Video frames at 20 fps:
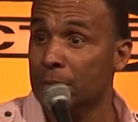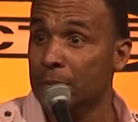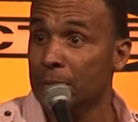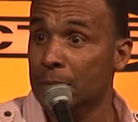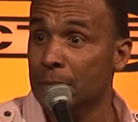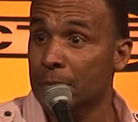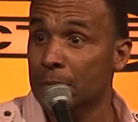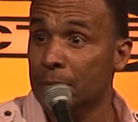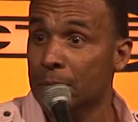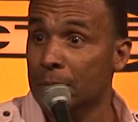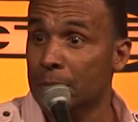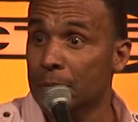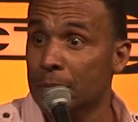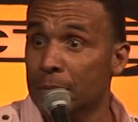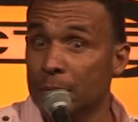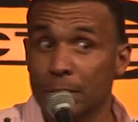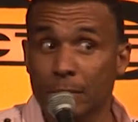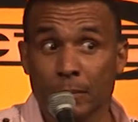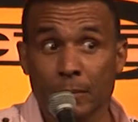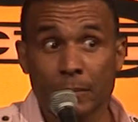
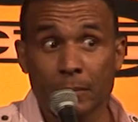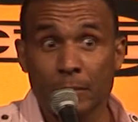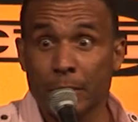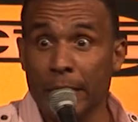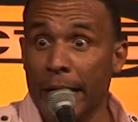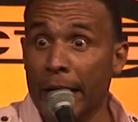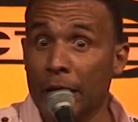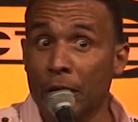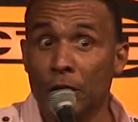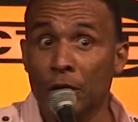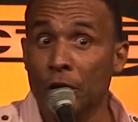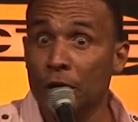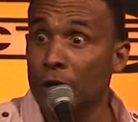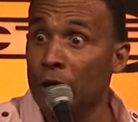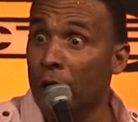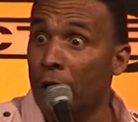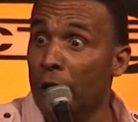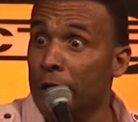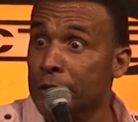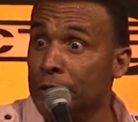And
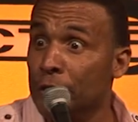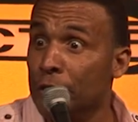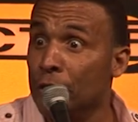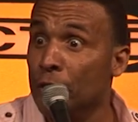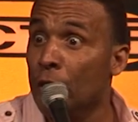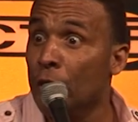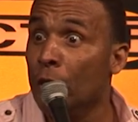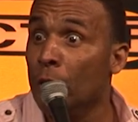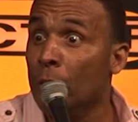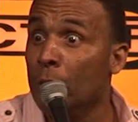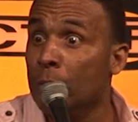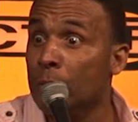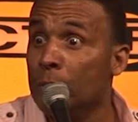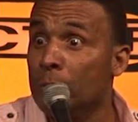good luck to you.